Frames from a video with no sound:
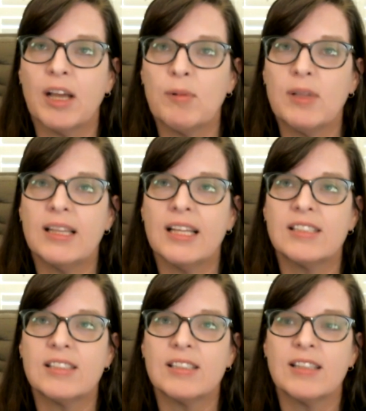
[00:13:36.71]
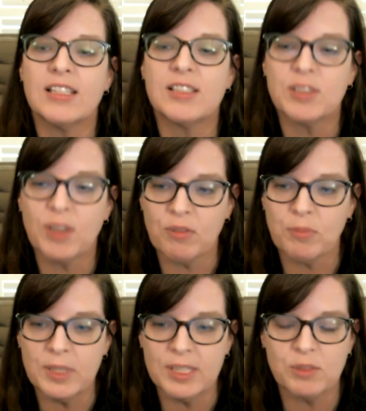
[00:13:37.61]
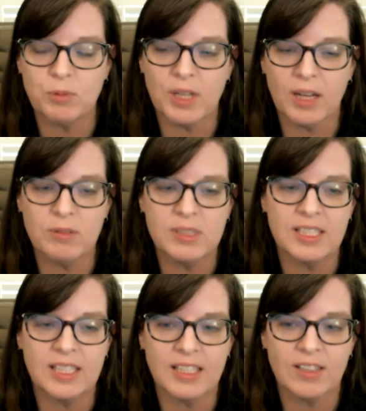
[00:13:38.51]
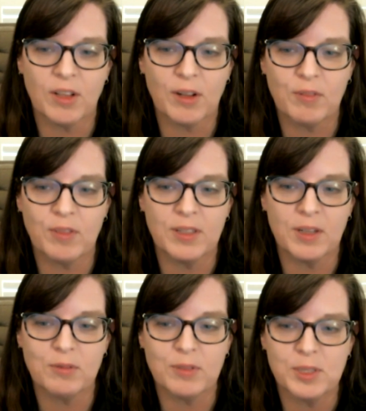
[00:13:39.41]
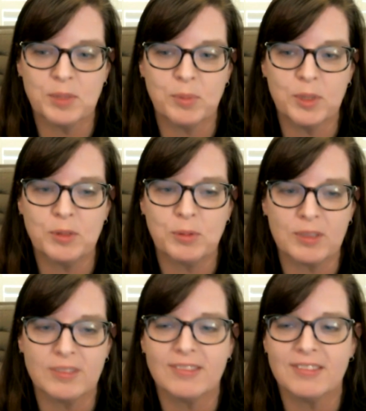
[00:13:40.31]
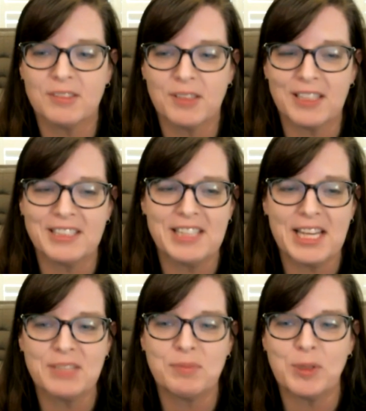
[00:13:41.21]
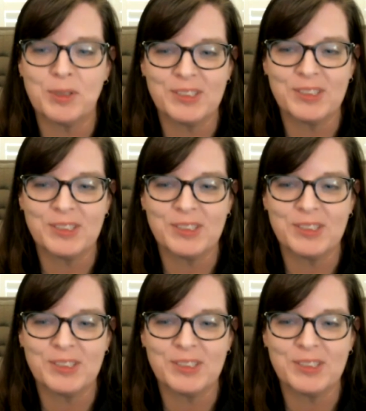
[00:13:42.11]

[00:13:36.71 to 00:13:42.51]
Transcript: I mean, that's tough because when I was a kid, a lot of the nonfiction books were like textbooks.